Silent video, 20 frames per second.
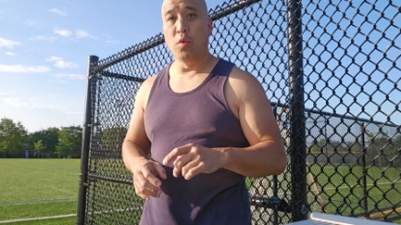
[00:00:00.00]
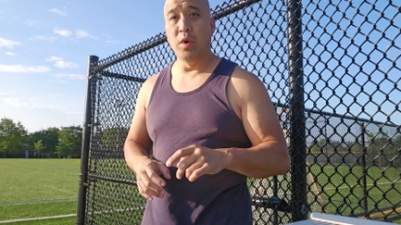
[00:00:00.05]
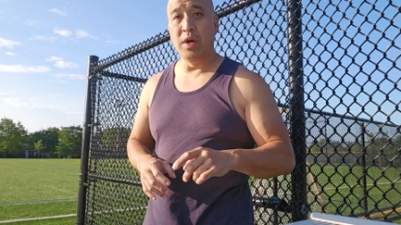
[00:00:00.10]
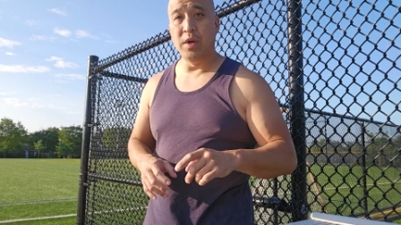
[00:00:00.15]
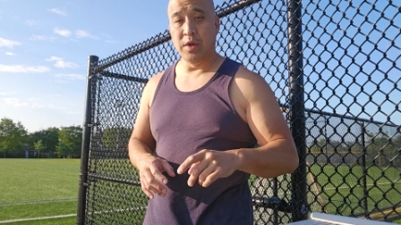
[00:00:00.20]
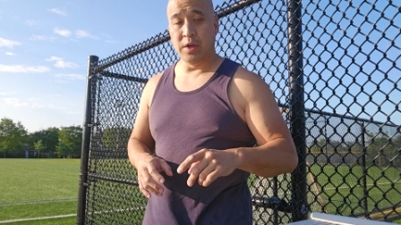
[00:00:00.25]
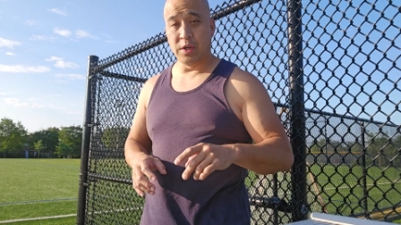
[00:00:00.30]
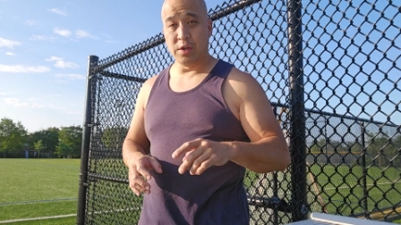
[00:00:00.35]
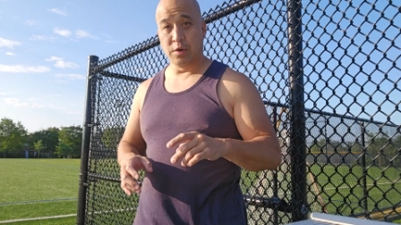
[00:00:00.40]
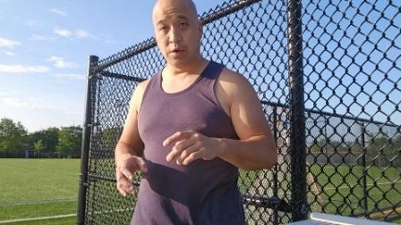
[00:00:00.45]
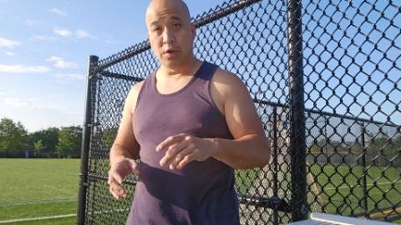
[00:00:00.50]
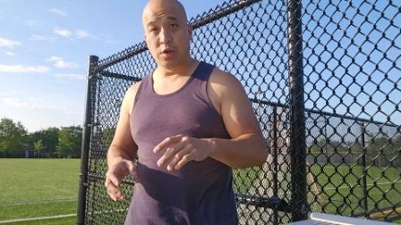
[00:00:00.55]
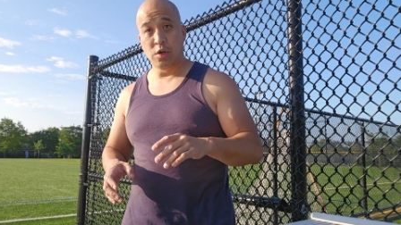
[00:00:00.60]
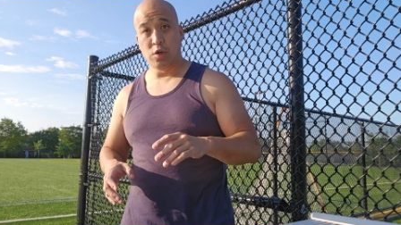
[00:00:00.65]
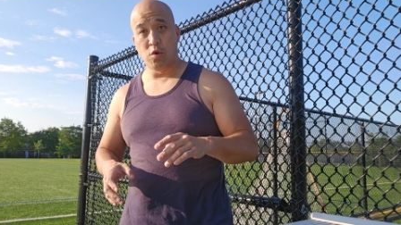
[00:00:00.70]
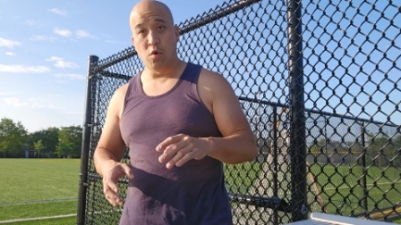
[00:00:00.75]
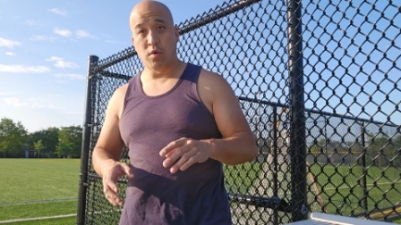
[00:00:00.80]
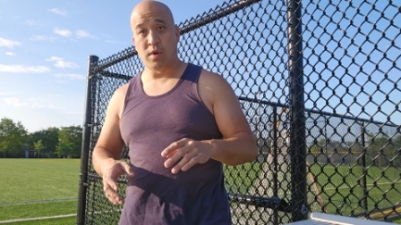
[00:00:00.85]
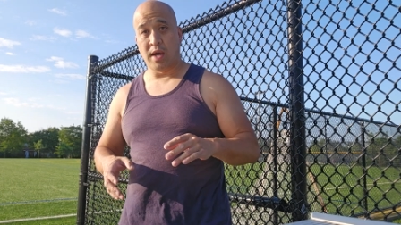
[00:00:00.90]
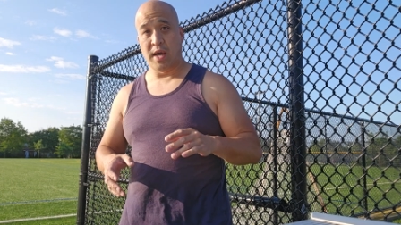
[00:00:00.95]
where you can
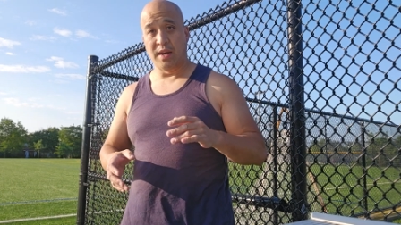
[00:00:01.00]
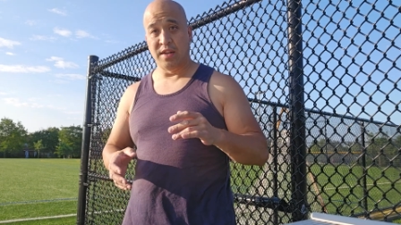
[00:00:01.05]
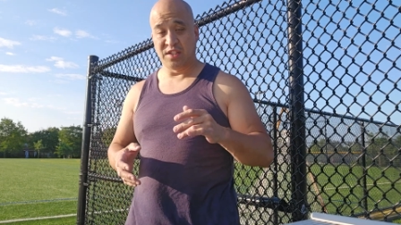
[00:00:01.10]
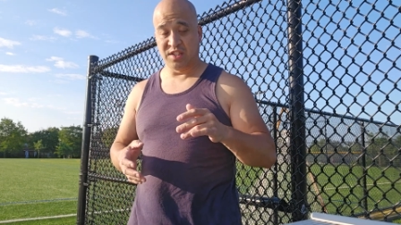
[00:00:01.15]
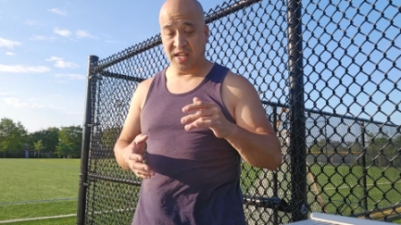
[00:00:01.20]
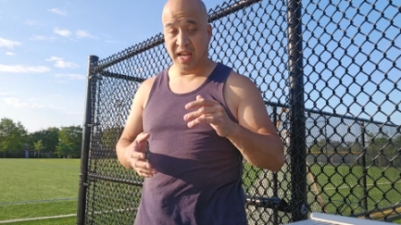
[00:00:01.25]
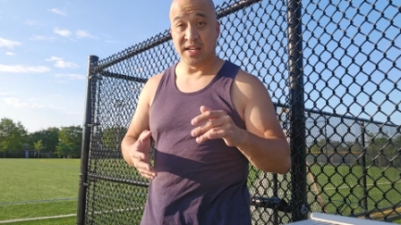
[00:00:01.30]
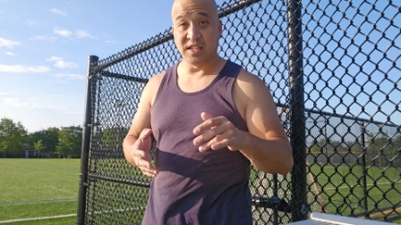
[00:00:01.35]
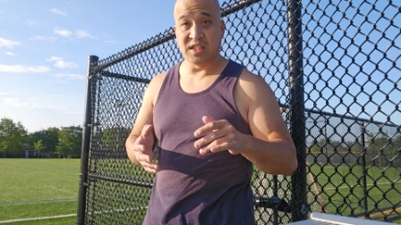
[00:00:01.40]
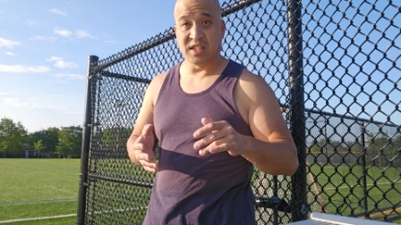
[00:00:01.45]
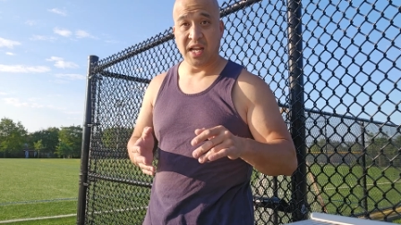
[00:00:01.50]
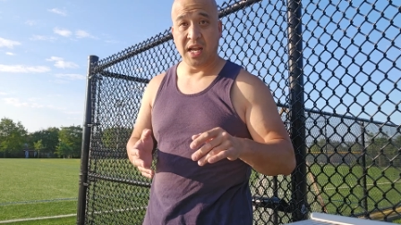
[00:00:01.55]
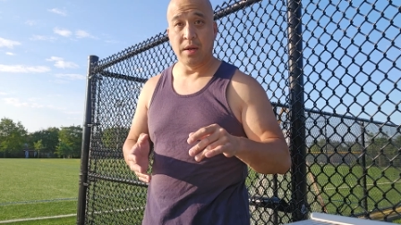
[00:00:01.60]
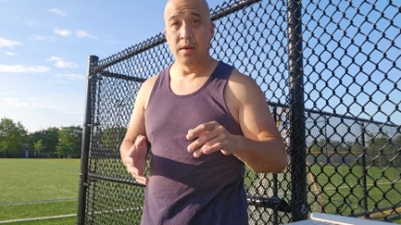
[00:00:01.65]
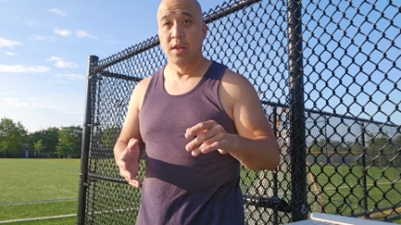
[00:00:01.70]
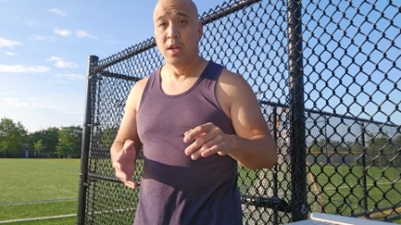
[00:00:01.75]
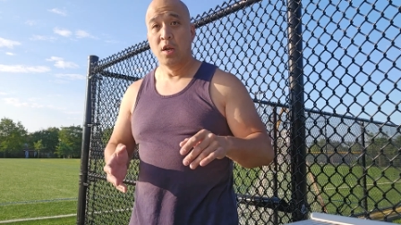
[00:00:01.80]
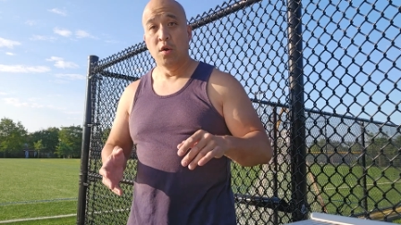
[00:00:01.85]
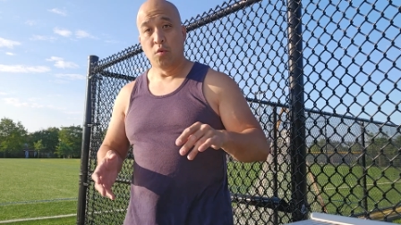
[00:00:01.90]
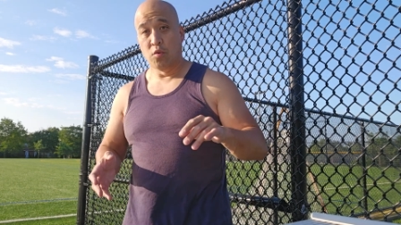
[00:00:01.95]
go kind of side to side.
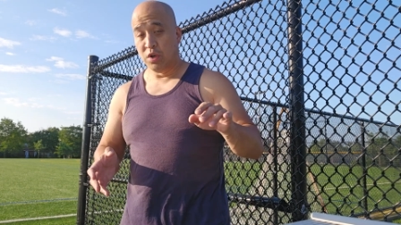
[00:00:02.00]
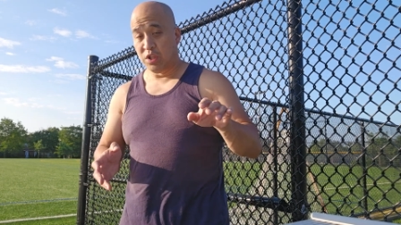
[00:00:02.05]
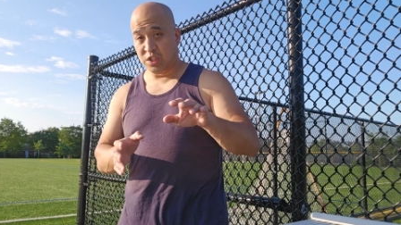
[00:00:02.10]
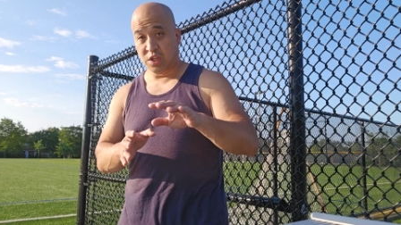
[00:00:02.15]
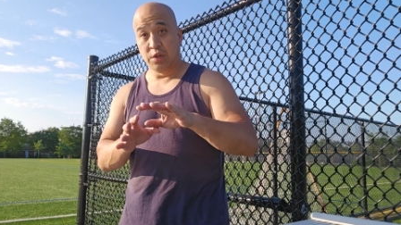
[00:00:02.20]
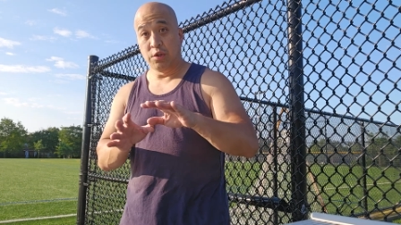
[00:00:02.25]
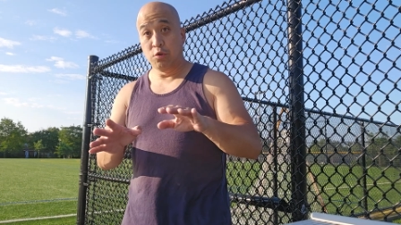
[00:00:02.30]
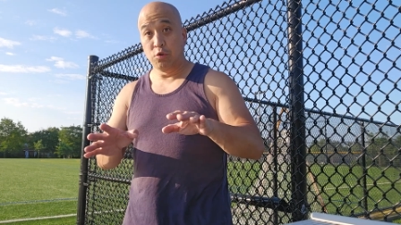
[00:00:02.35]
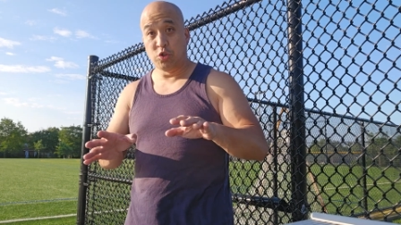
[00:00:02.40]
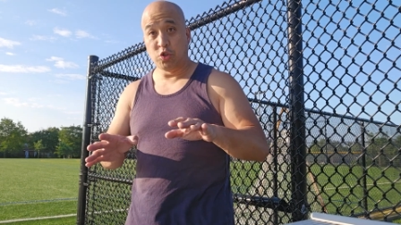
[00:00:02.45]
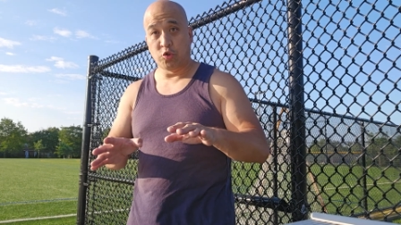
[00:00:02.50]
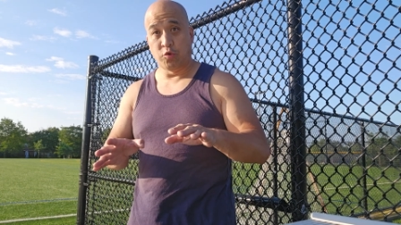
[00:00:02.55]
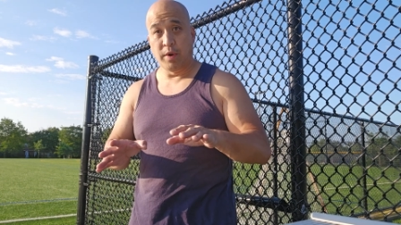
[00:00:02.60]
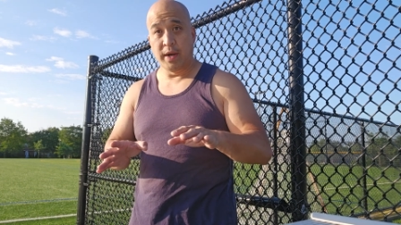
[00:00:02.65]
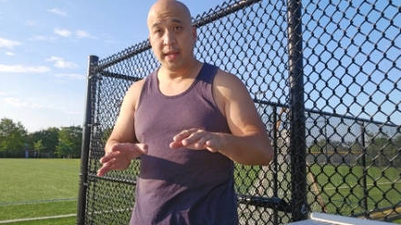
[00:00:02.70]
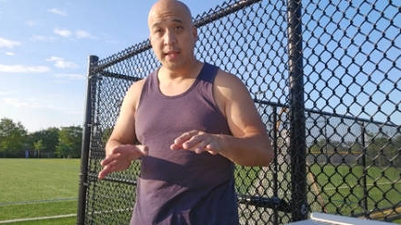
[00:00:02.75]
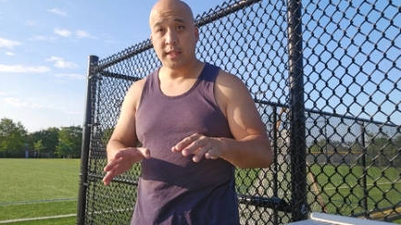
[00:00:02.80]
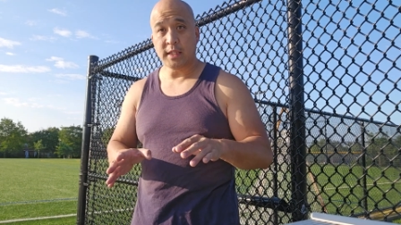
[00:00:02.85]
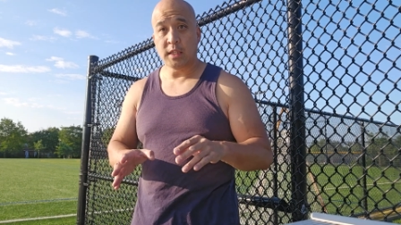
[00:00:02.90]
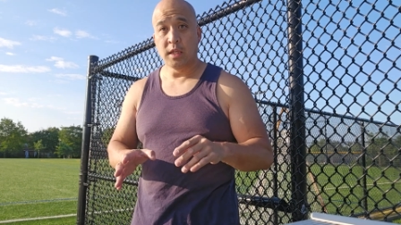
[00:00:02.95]
We're just going to use
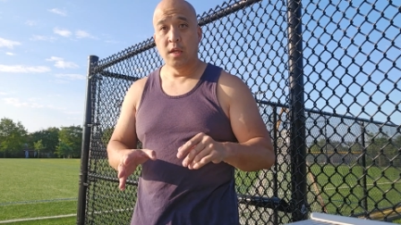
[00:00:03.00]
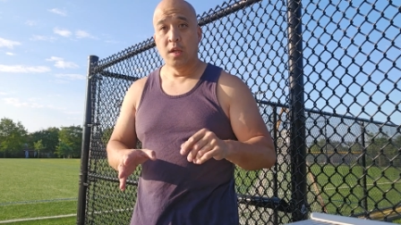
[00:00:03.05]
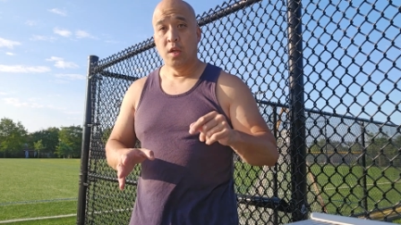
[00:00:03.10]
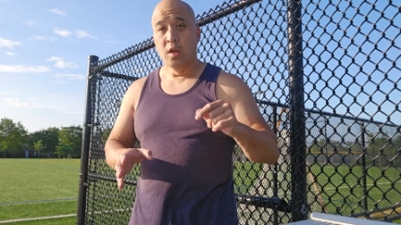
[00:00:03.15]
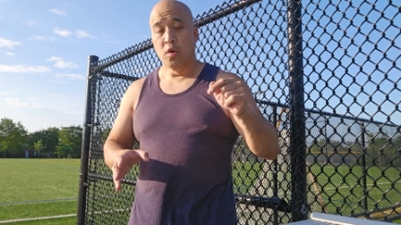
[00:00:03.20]
straights.